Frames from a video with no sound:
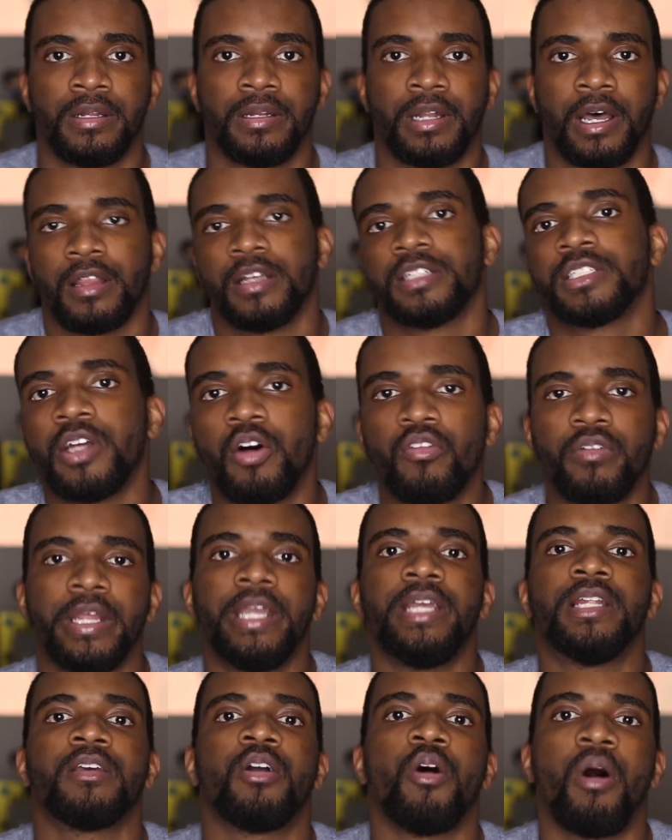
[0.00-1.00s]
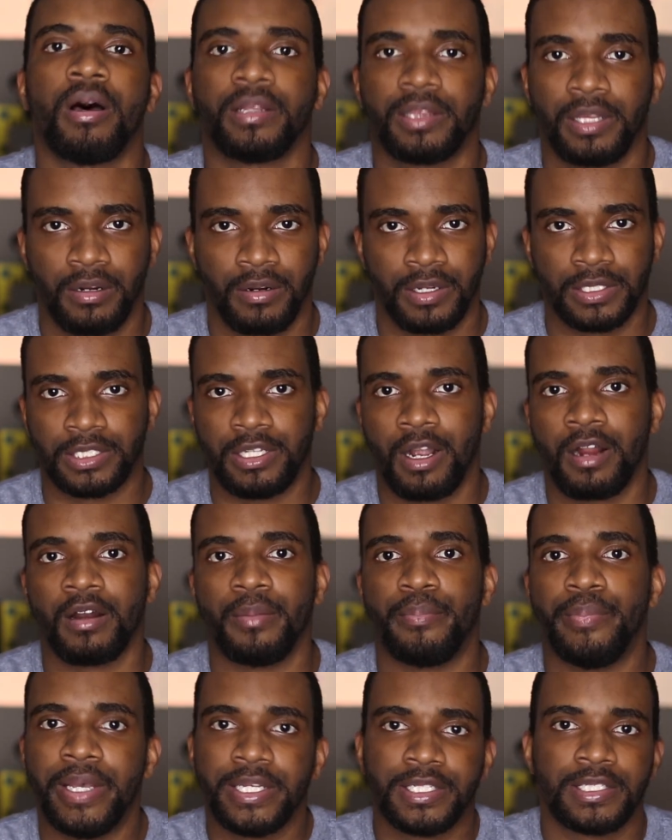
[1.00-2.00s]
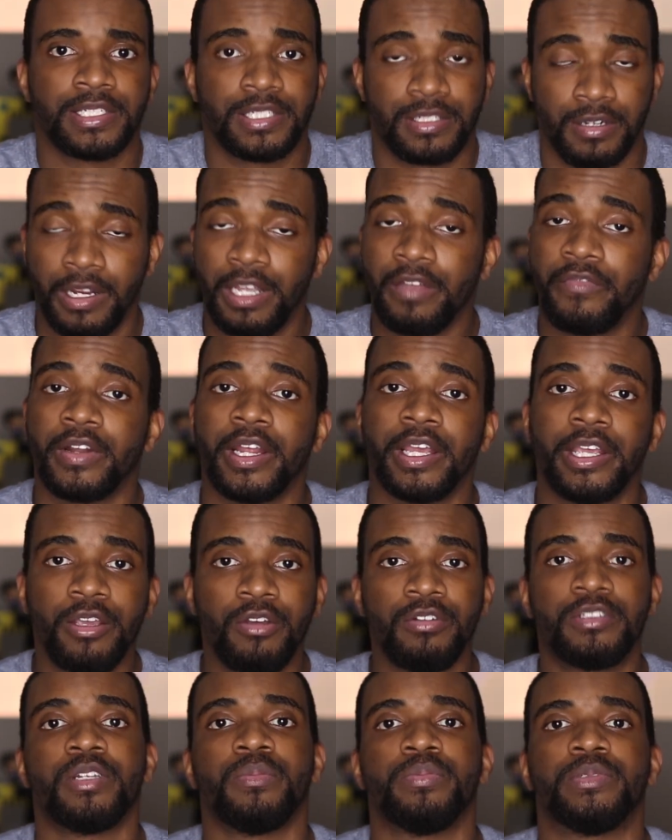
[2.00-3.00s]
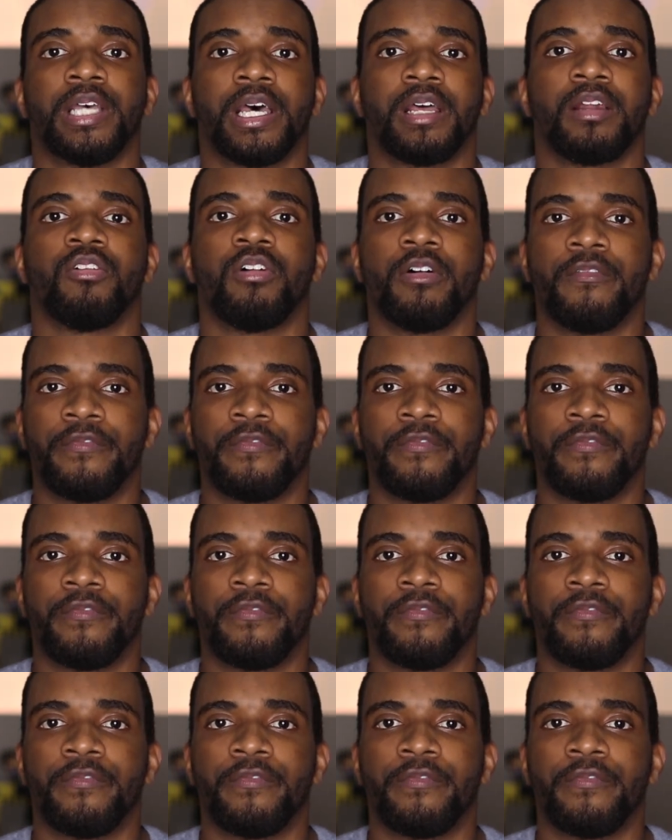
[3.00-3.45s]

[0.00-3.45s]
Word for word: Now, there's no need to go out there and start a business or even a YouTube channel